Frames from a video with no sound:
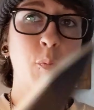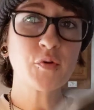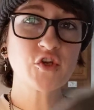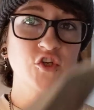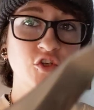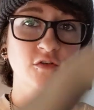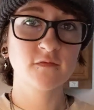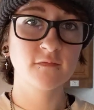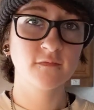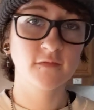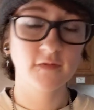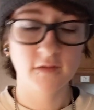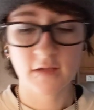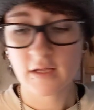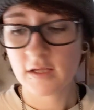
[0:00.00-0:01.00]
Whoosh
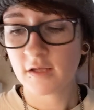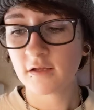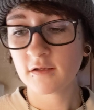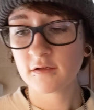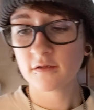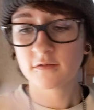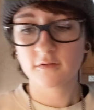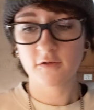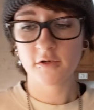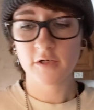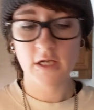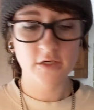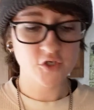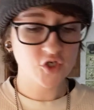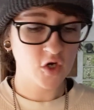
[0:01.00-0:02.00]

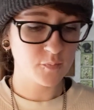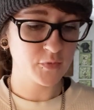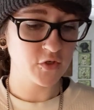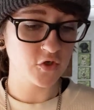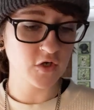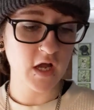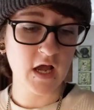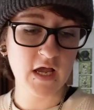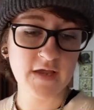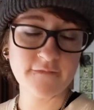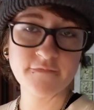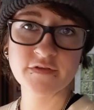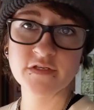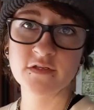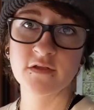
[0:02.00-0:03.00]
learn how to sharpen your
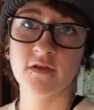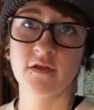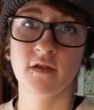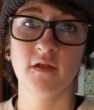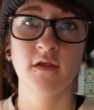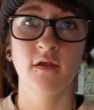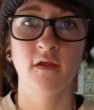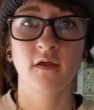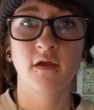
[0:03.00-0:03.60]
knives. Um,